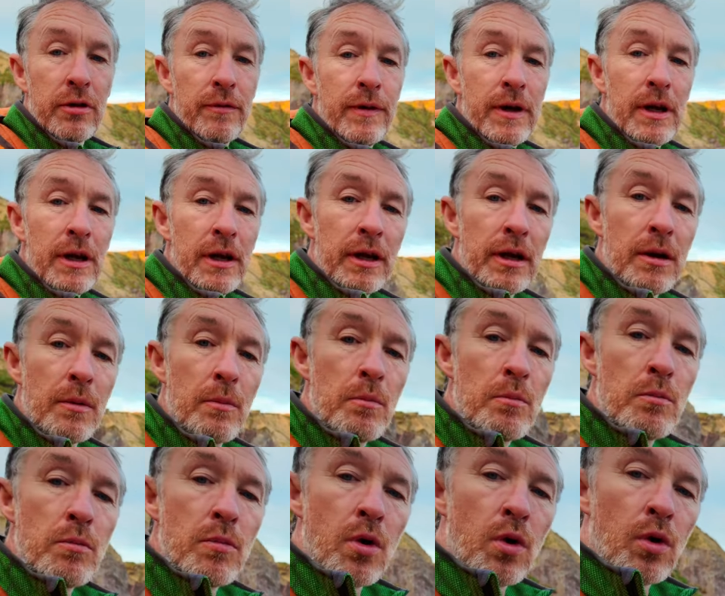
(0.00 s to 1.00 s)

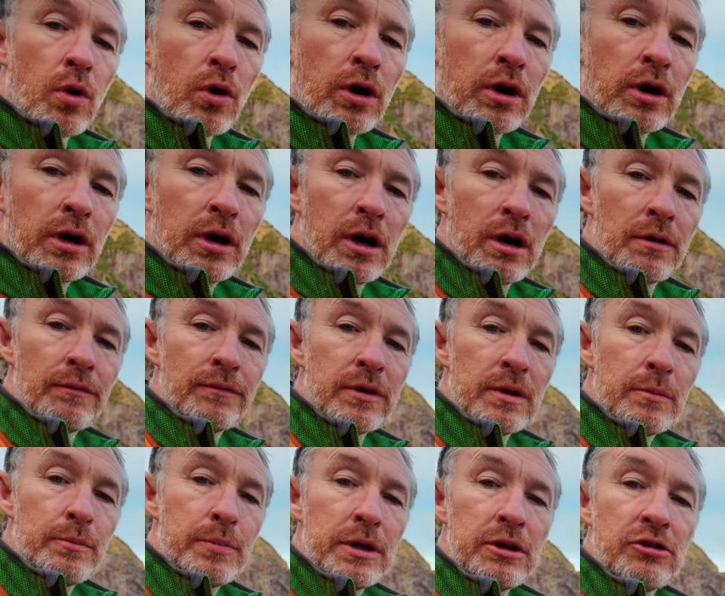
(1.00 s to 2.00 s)
revealing more of
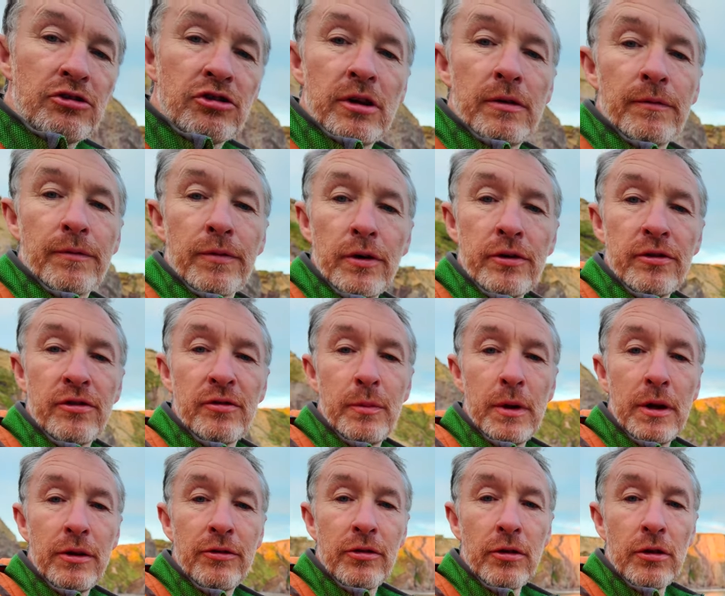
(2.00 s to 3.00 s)
the beach in front of
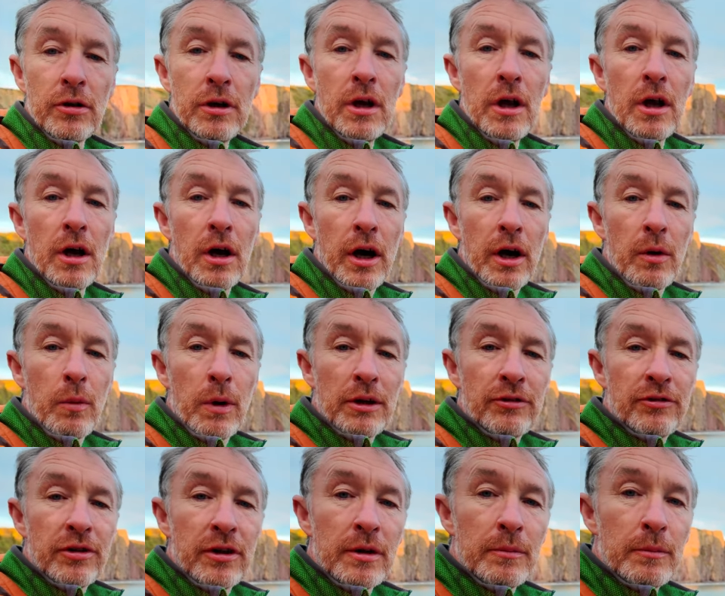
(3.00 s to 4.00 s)
me, so I
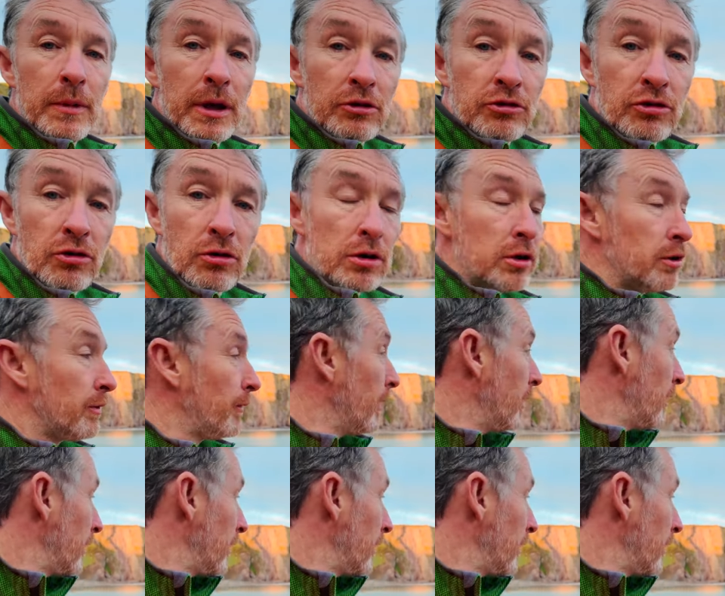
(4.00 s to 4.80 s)
want to make sure